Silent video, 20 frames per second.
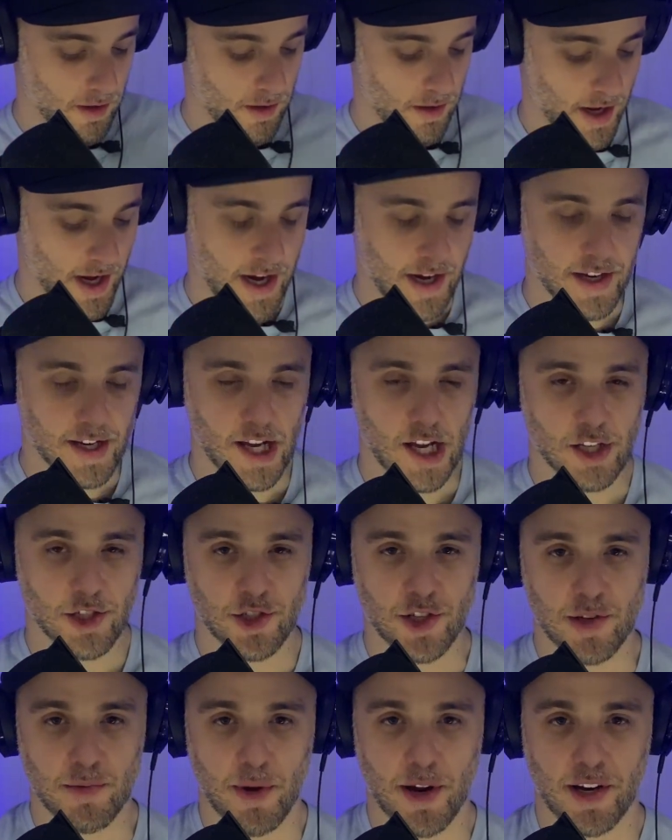
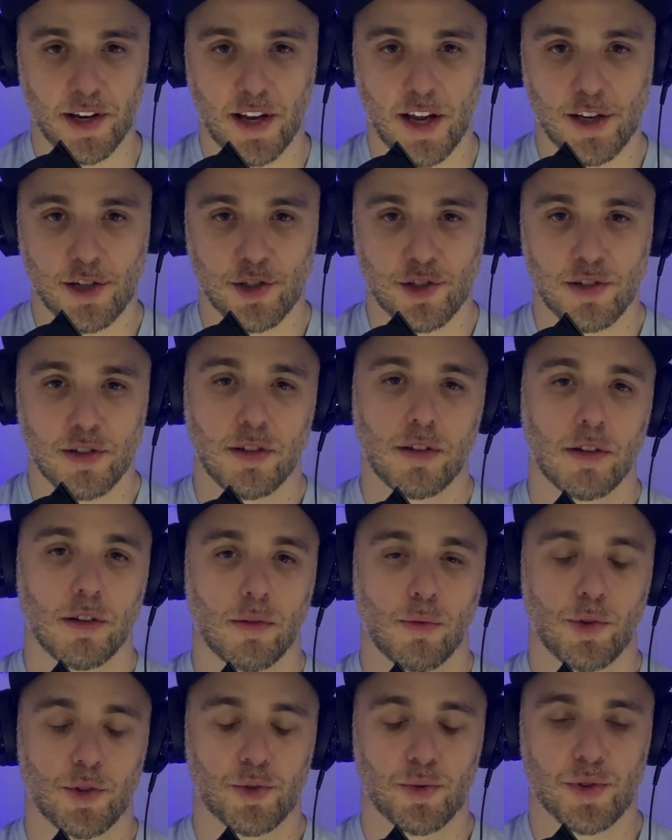ADHD medication,
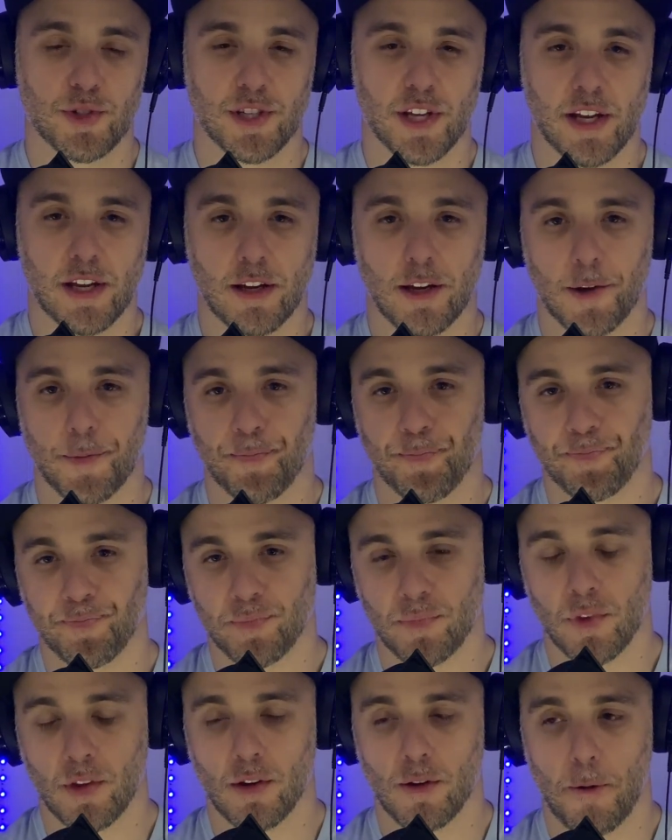which was like,
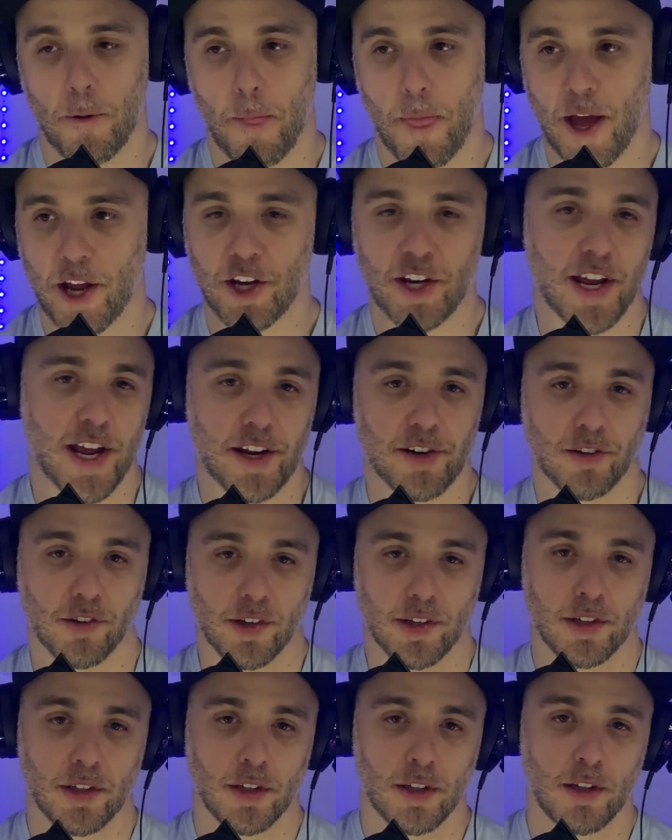I could handle it.